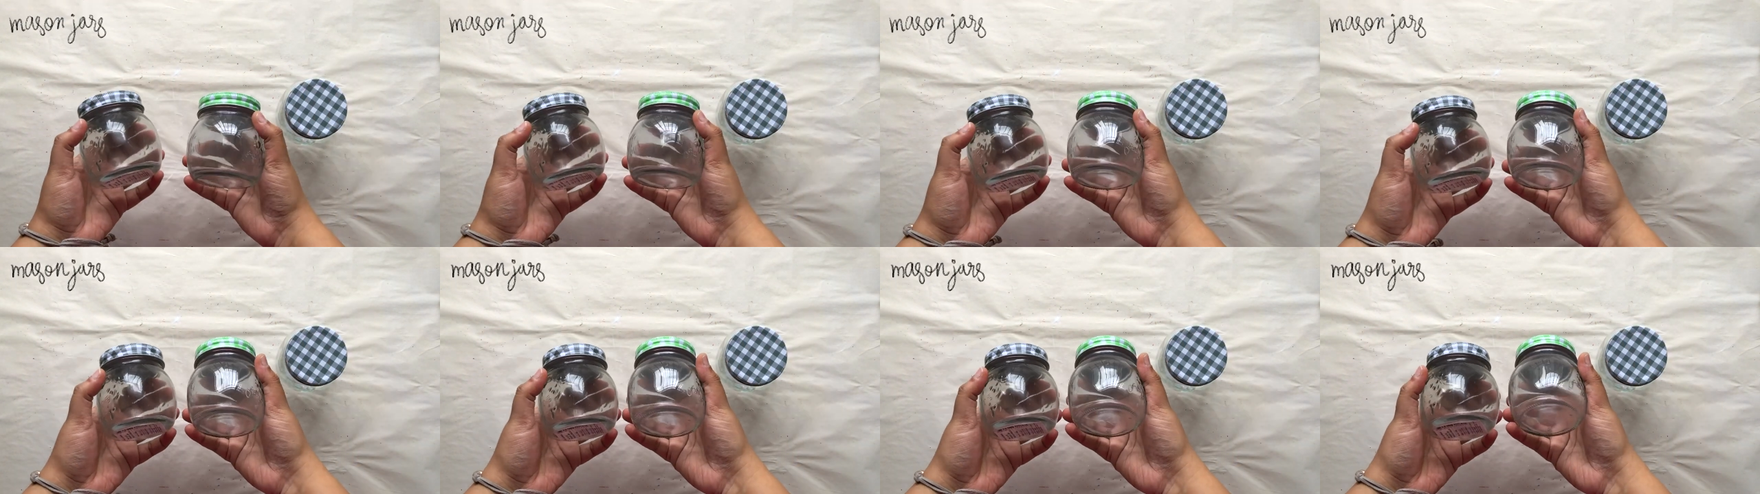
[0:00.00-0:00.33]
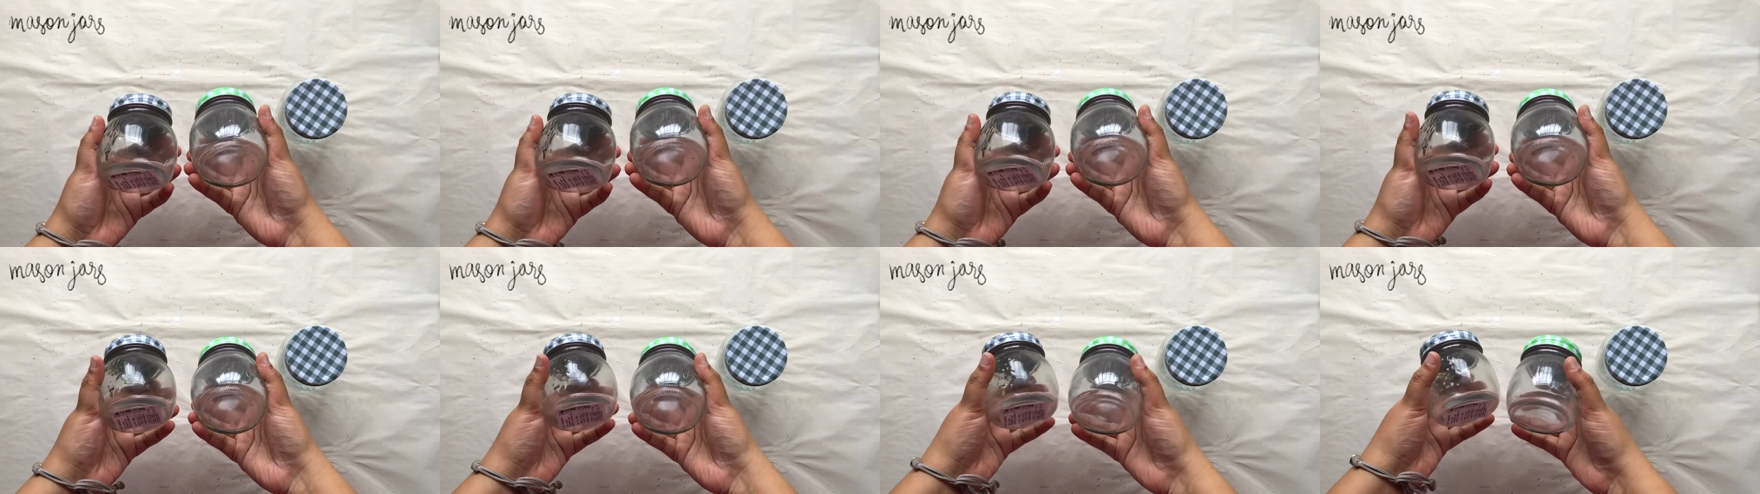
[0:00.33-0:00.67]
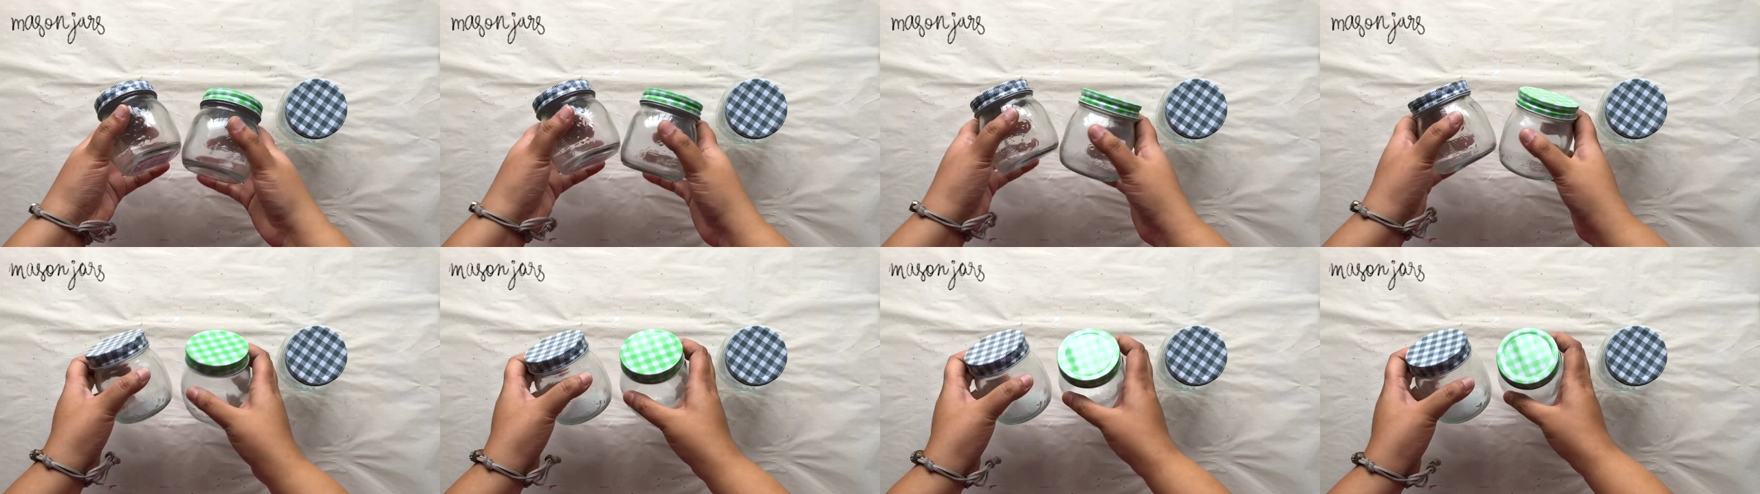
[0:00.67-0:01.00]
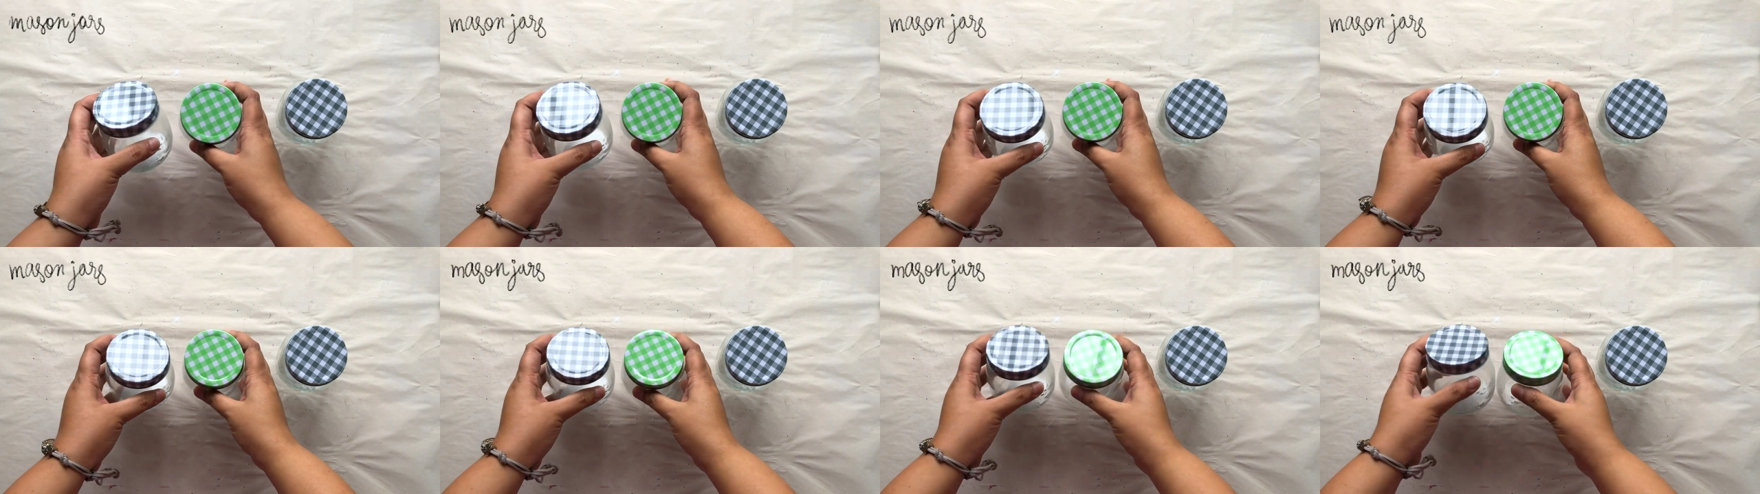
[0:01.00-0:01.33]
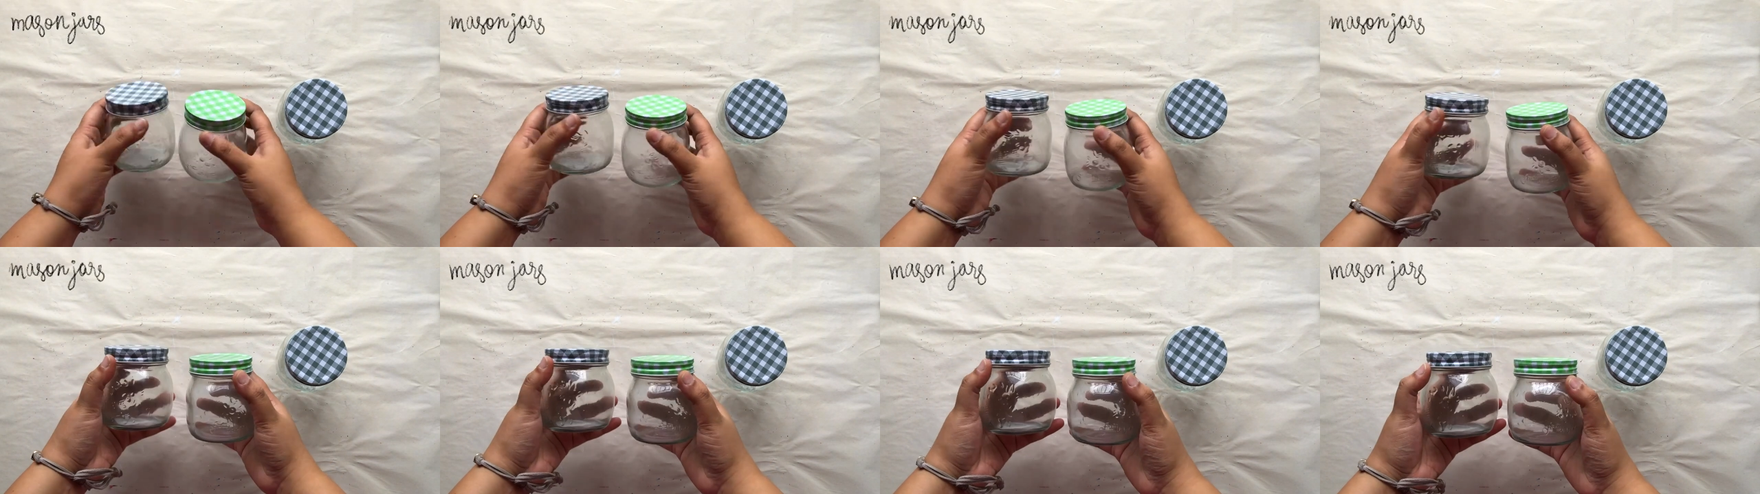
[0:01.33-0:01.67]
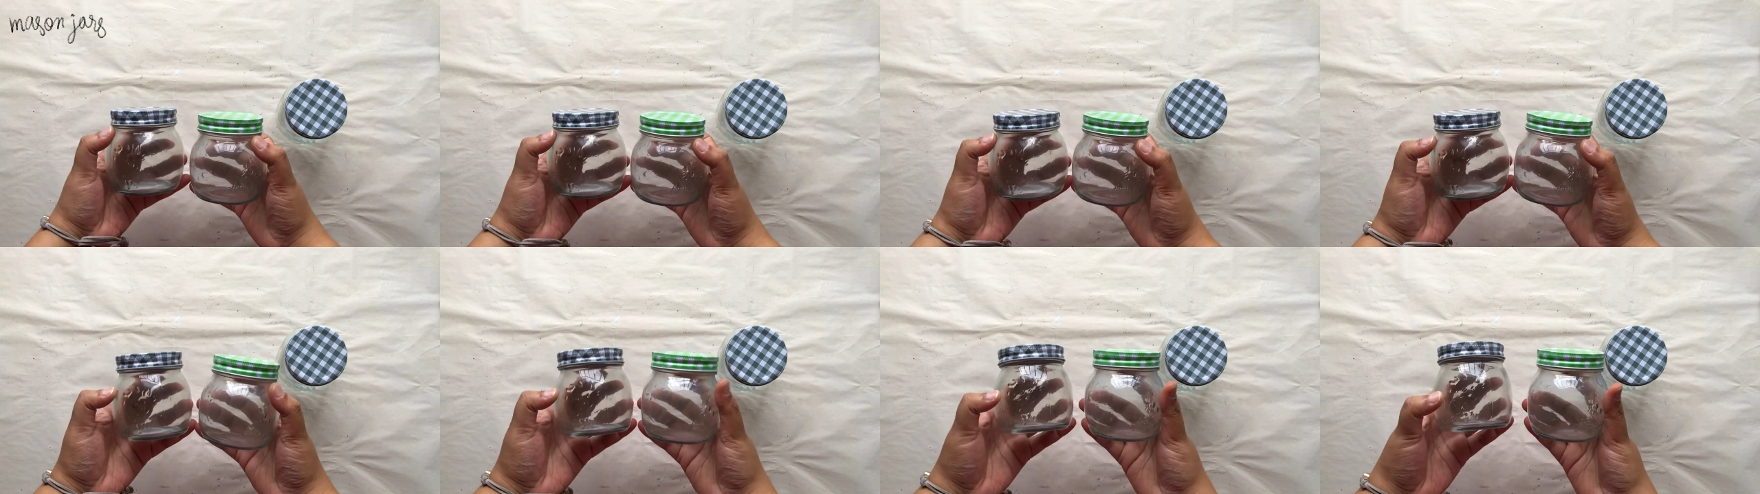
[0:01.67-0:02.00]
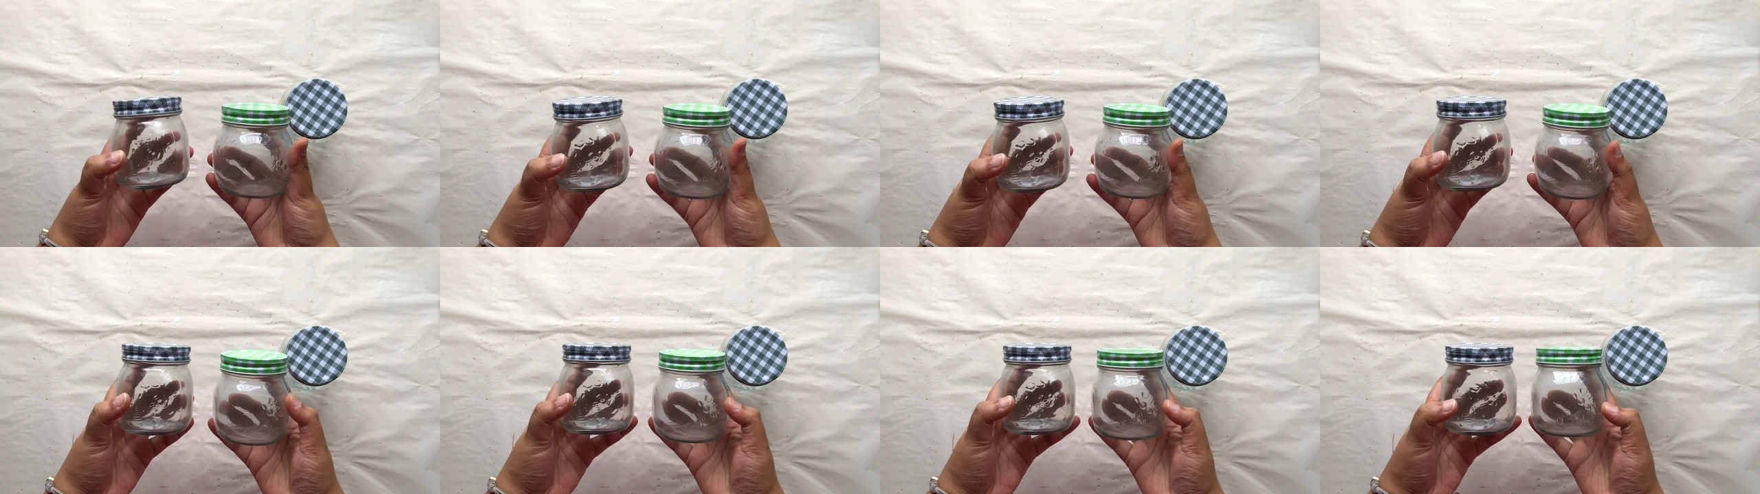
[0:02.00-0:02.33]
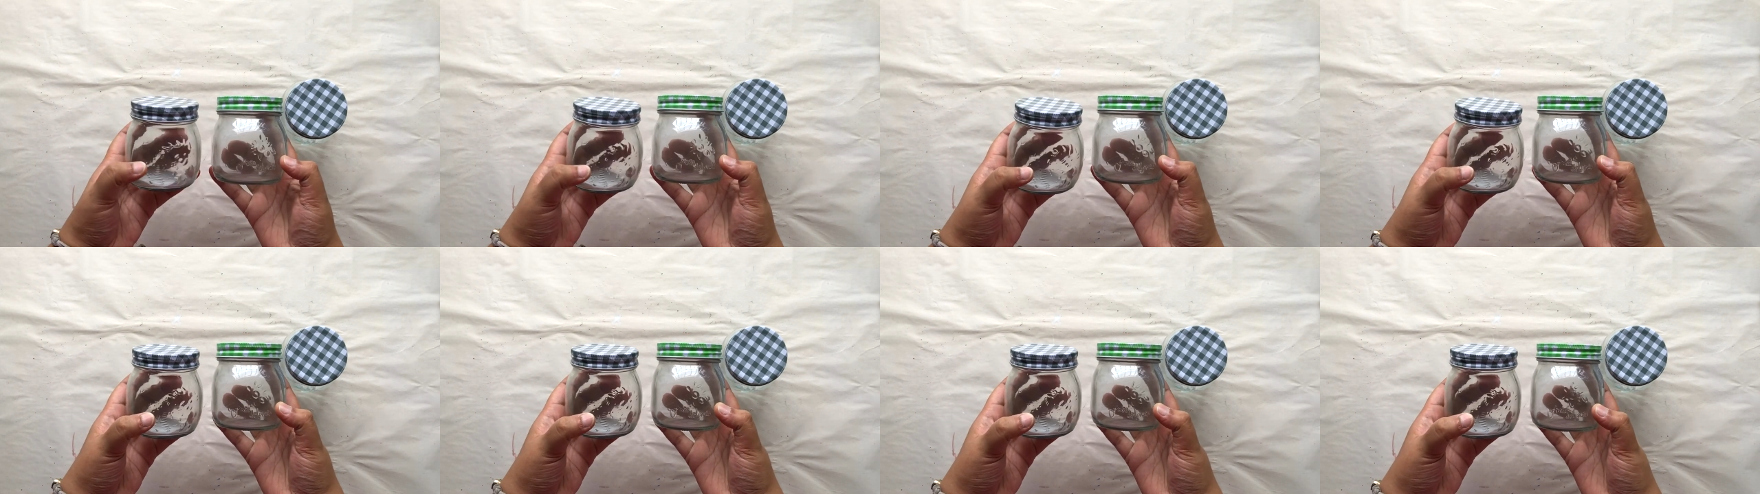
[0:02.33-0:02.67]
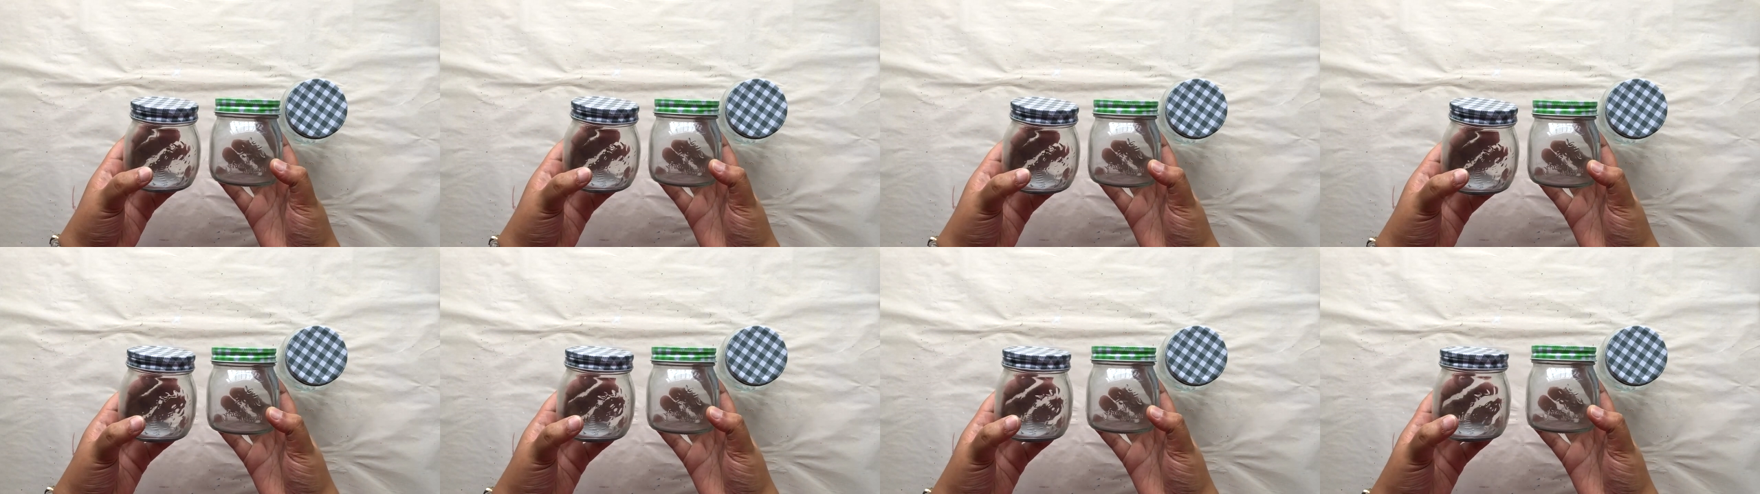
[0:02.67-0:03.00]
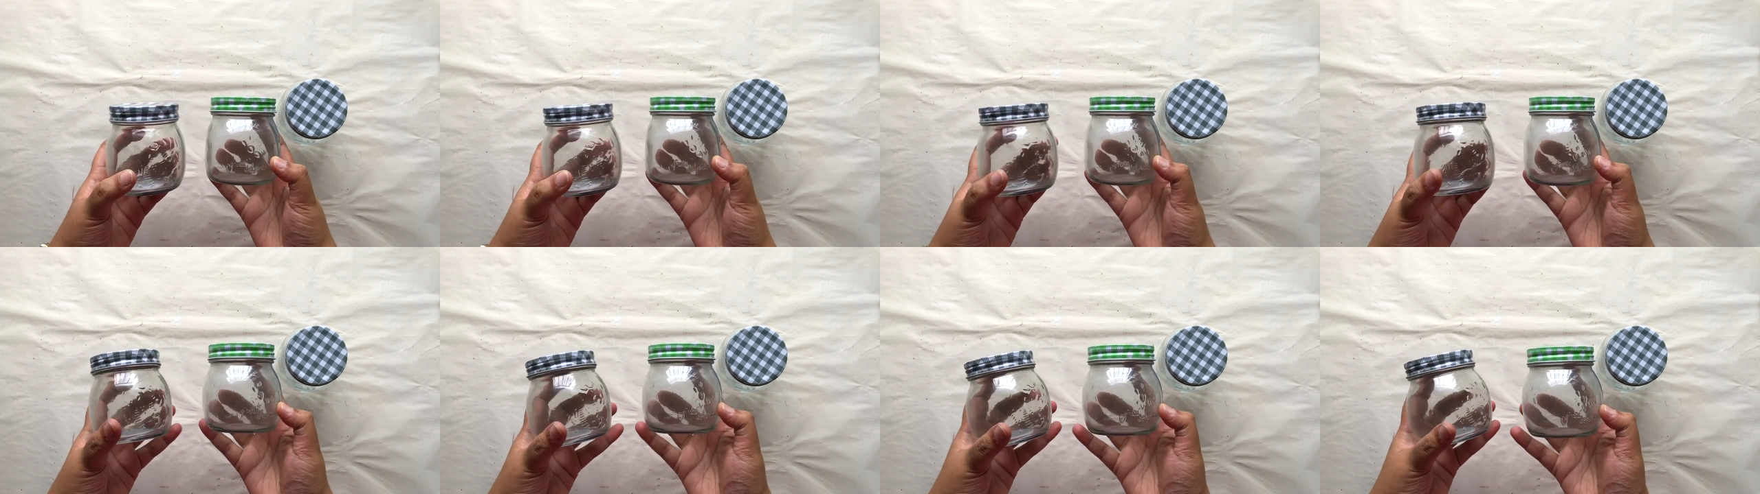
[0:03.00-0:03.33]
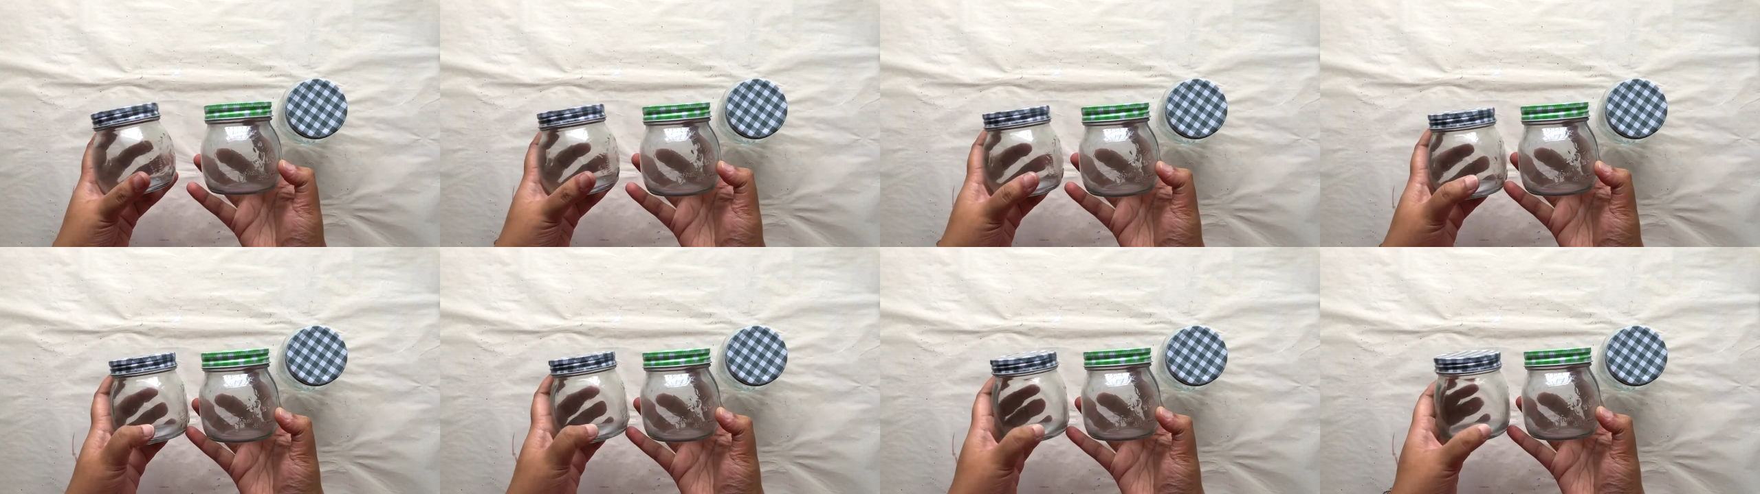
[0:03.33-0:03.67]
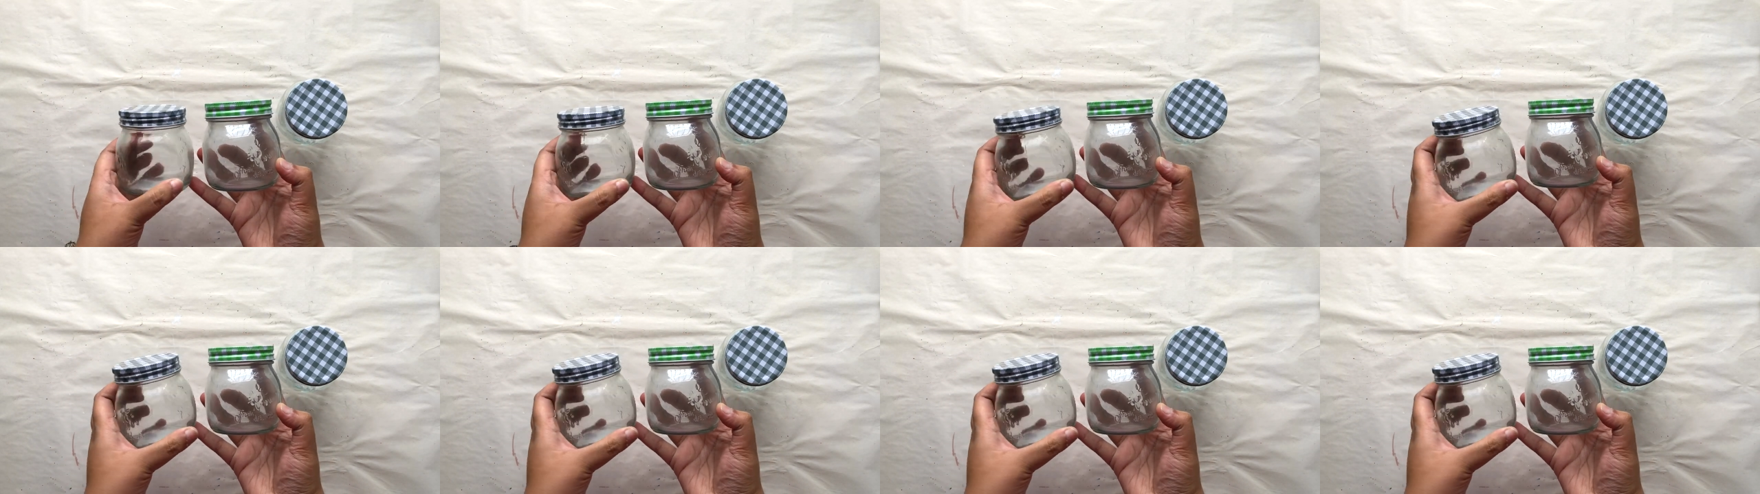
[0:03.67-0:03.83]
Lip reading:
[unreadable: no face in view]